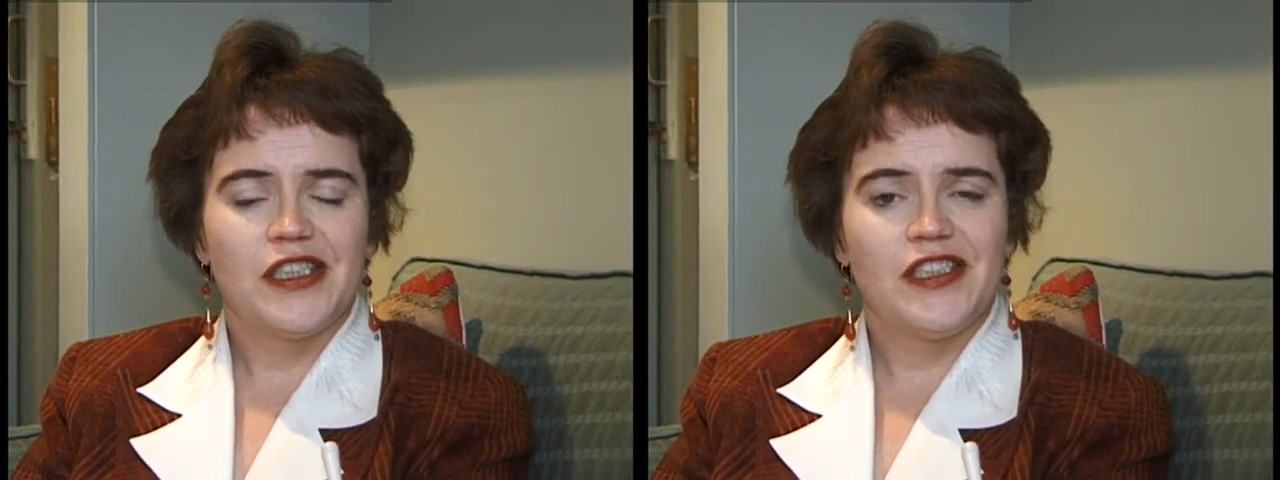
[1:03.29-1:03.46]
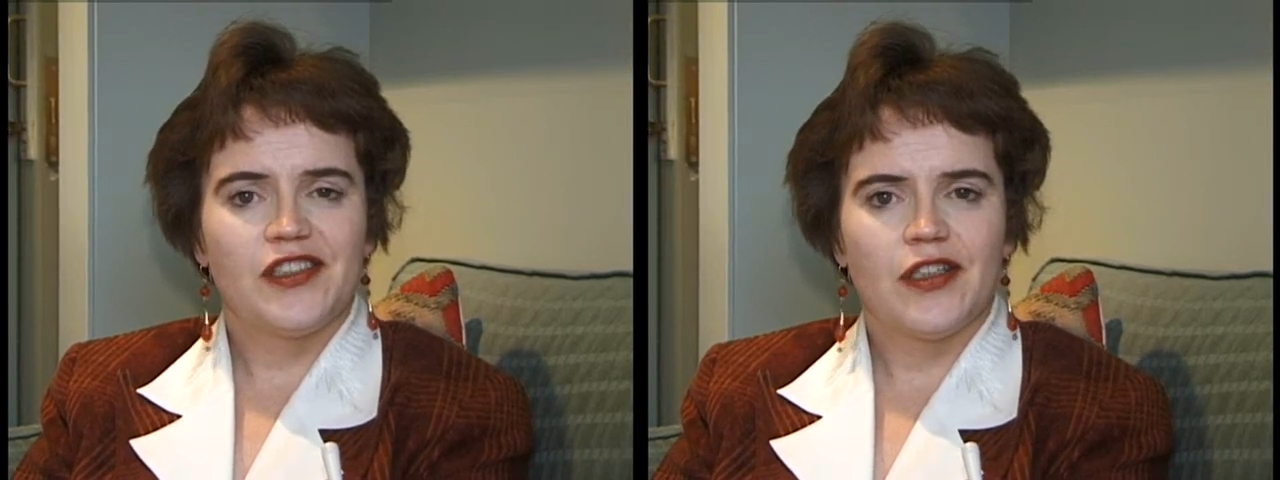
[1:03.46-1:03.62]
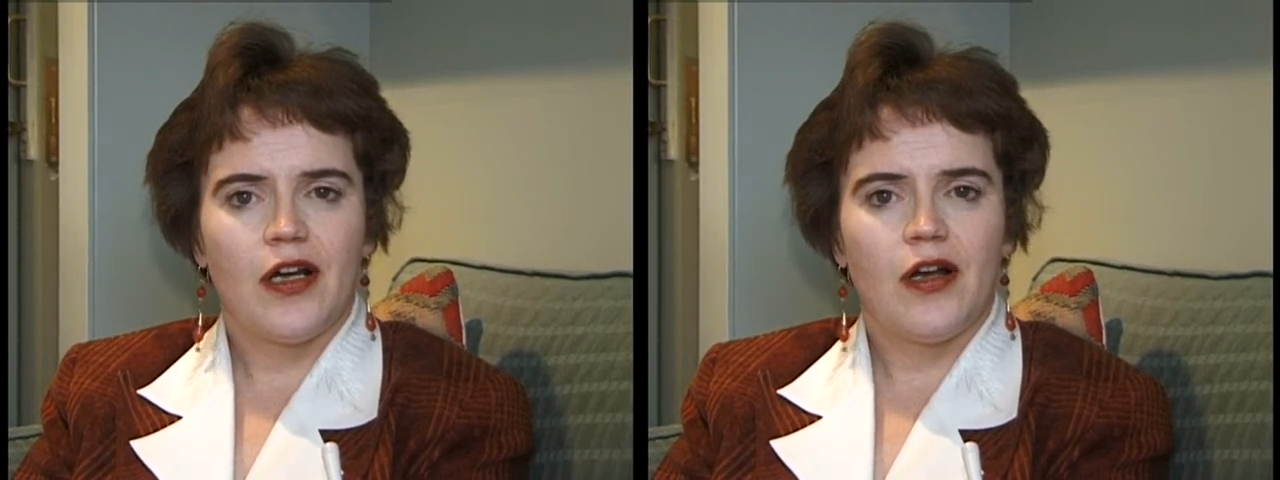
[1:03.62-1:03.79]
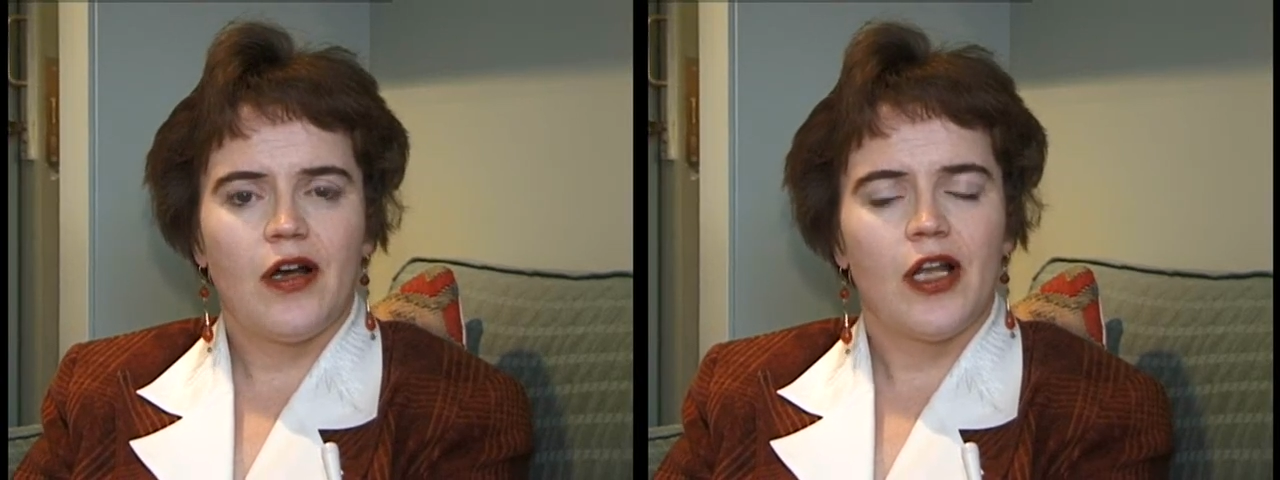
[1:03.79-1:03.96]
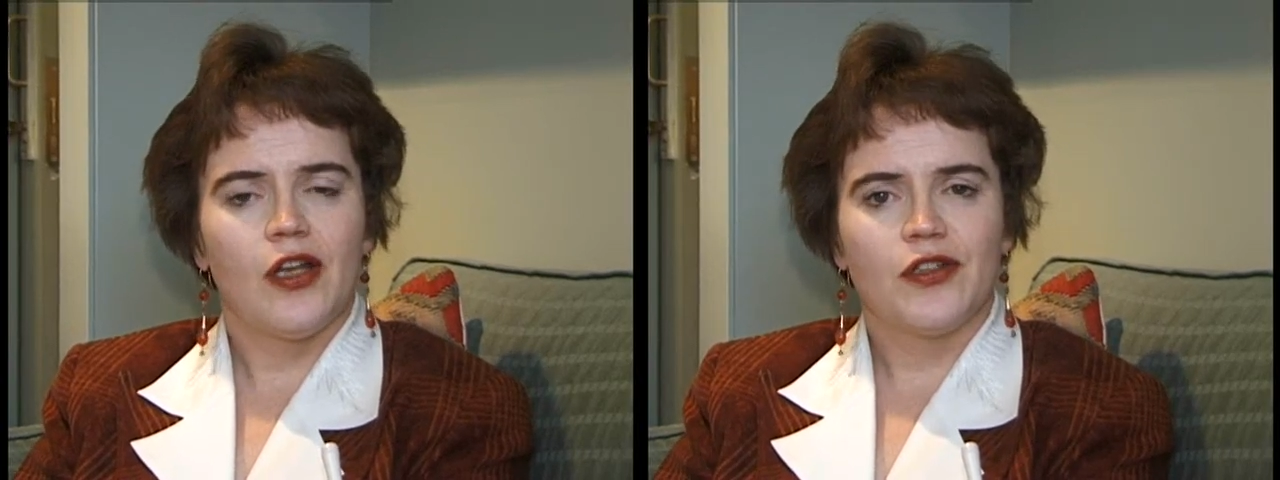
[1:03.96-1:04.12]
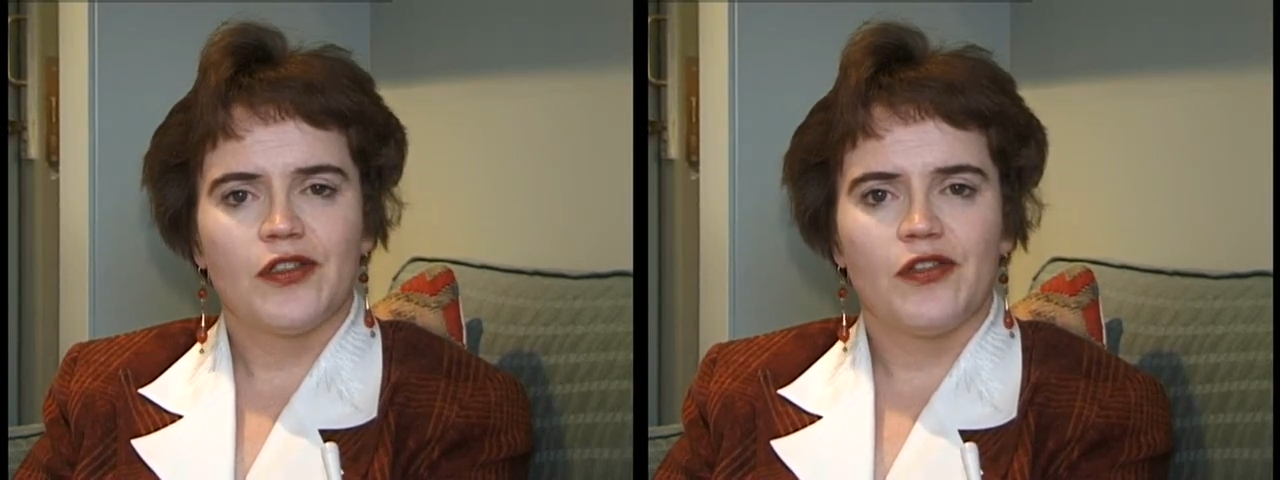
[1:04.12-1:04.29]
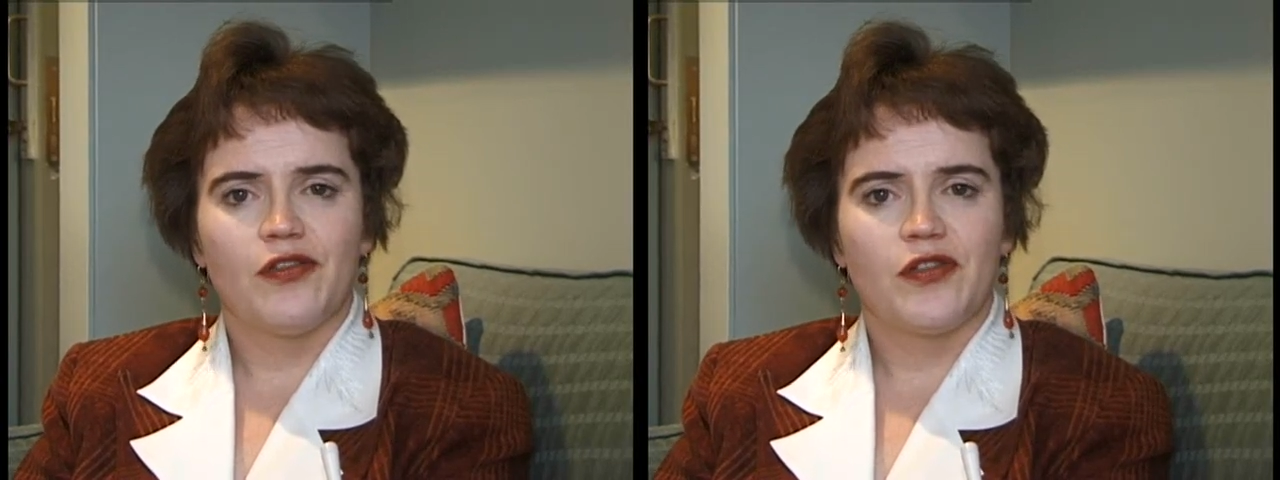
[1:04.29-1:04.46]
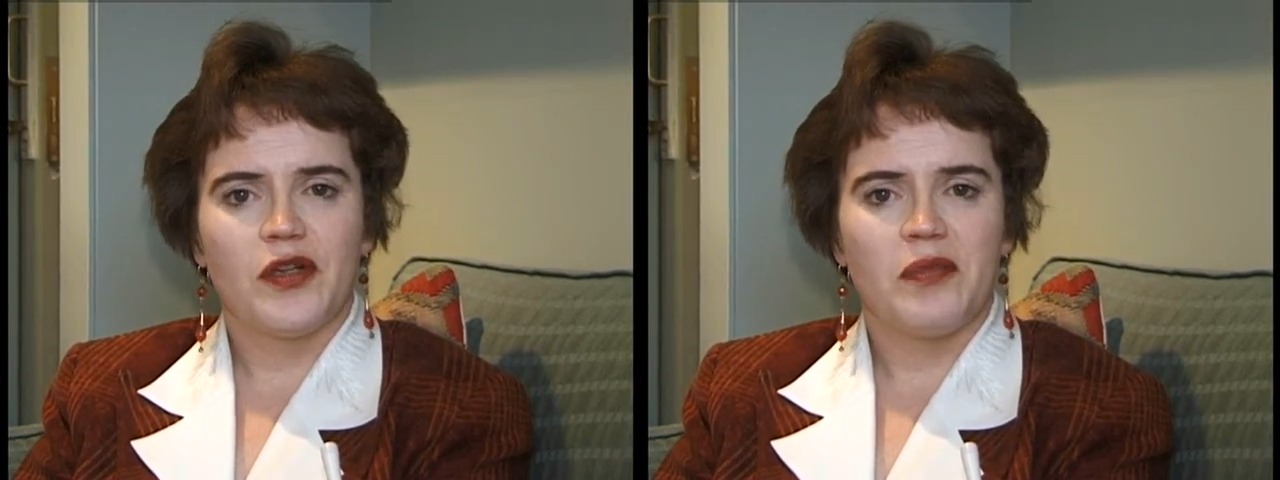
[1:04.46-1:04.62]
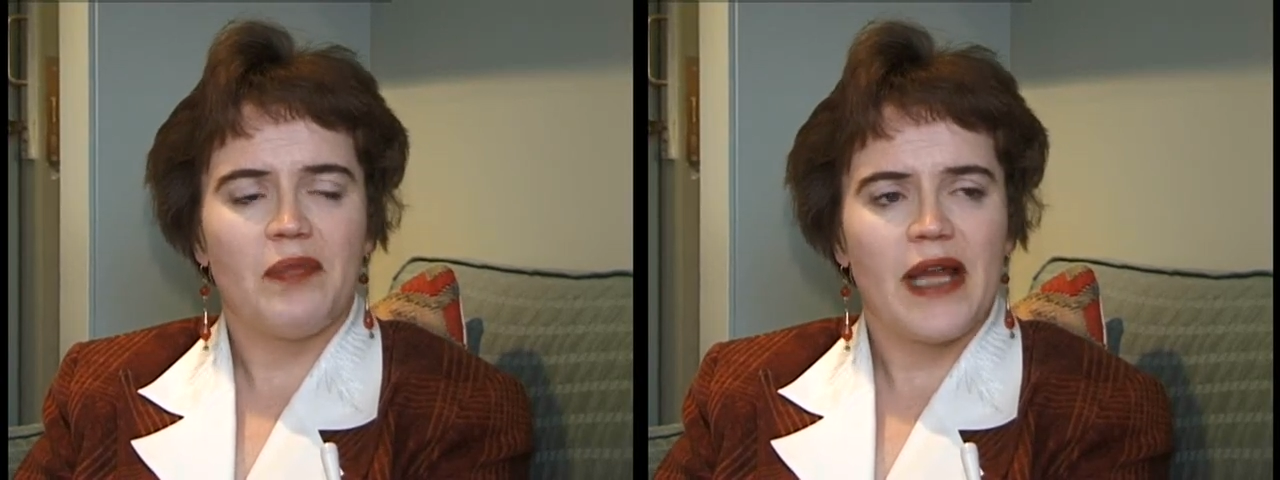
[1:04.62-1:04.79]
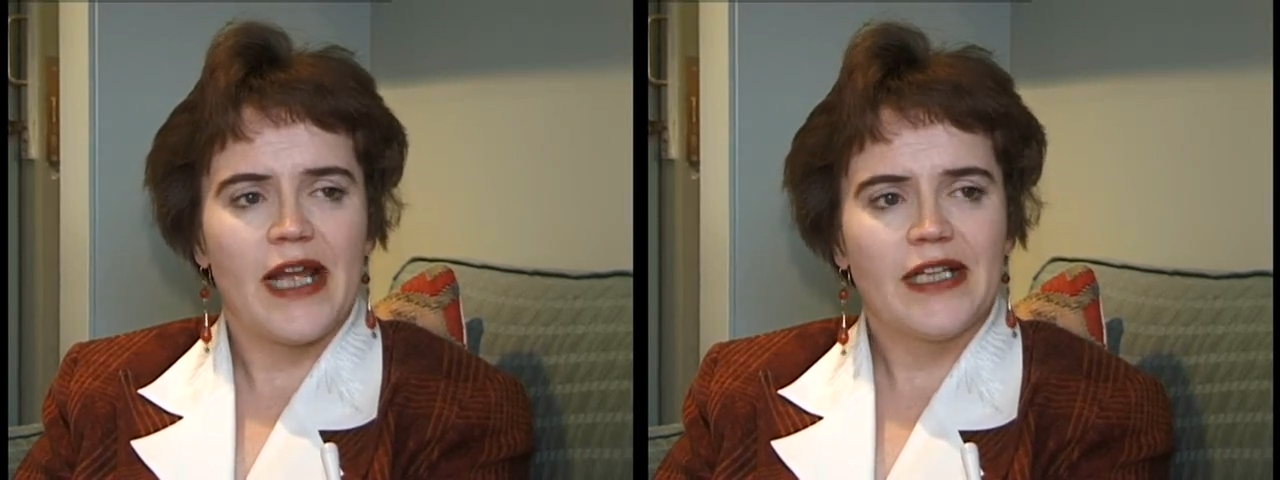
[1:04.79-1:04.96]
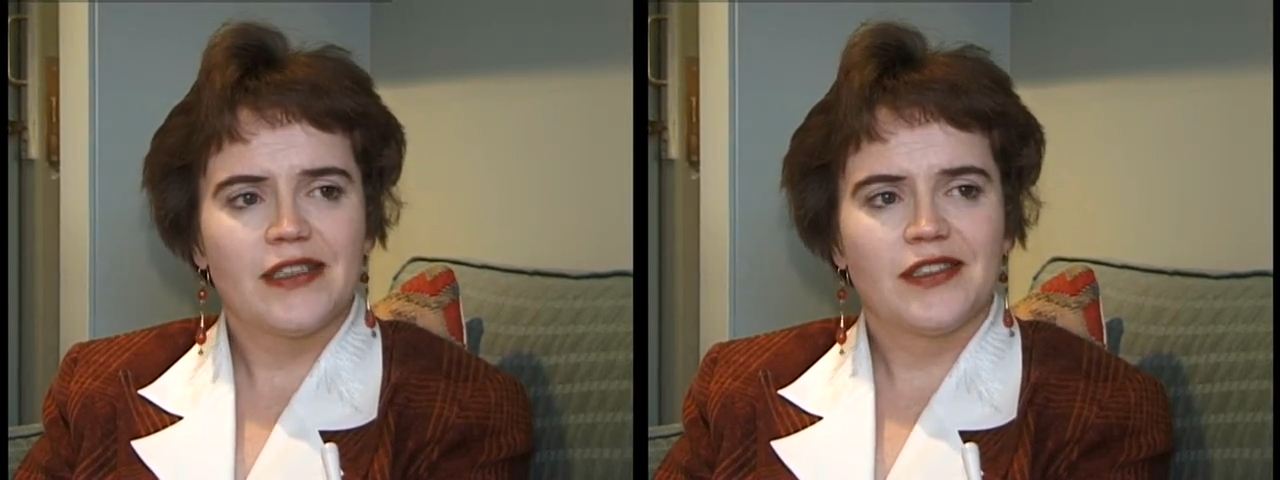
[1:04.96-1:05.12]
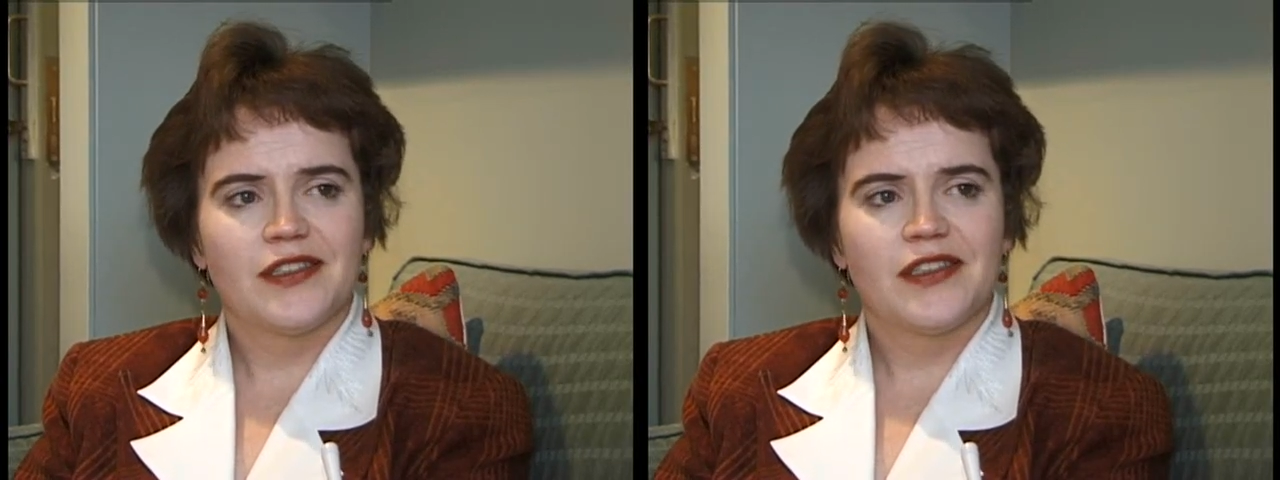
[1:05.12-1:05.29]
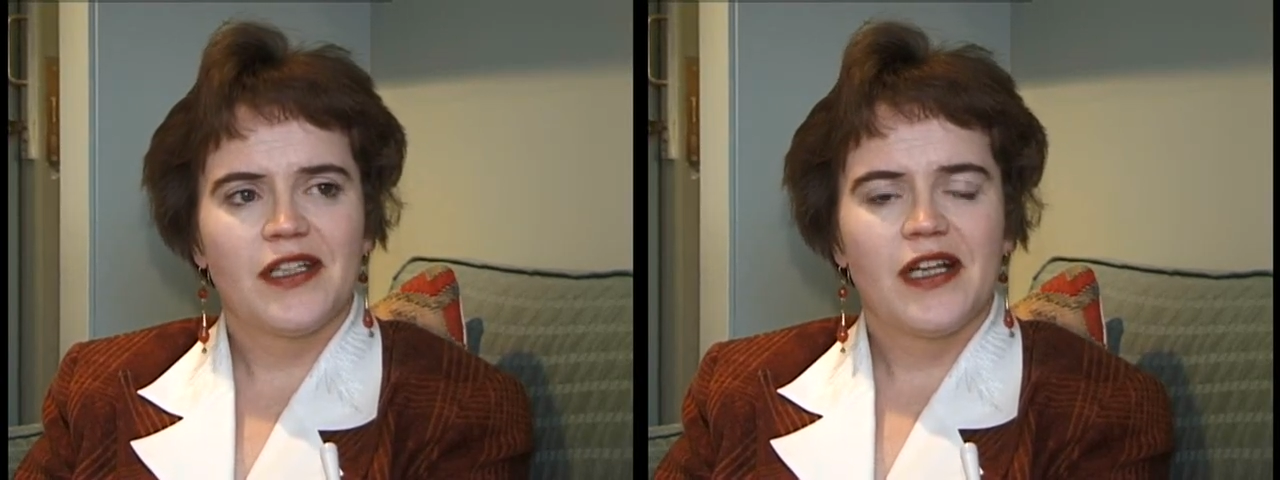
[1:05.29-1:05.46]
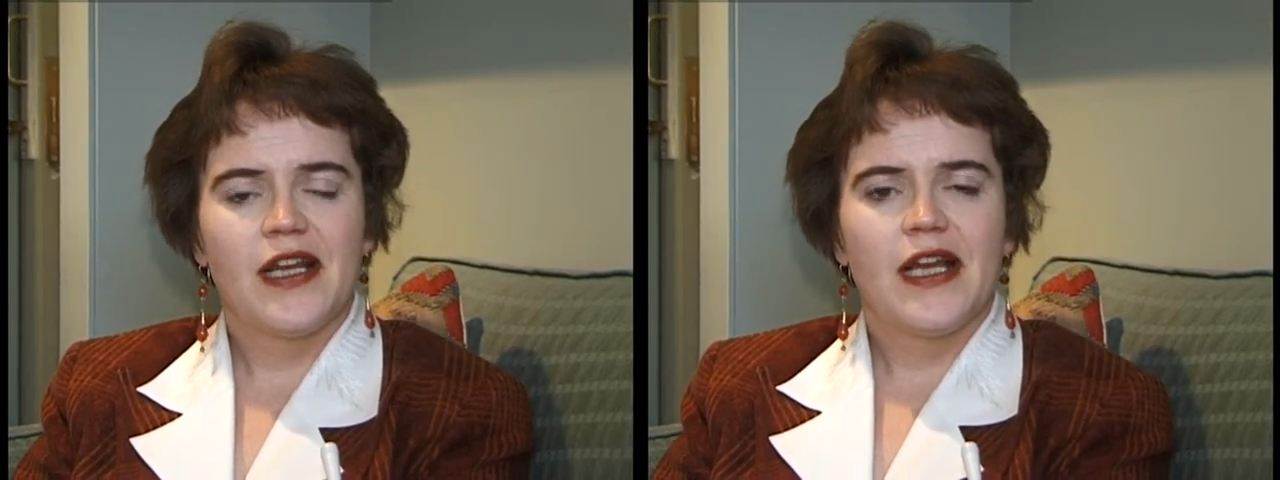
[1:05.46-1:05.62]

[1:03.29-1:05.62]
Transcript: she saw a lot of bags,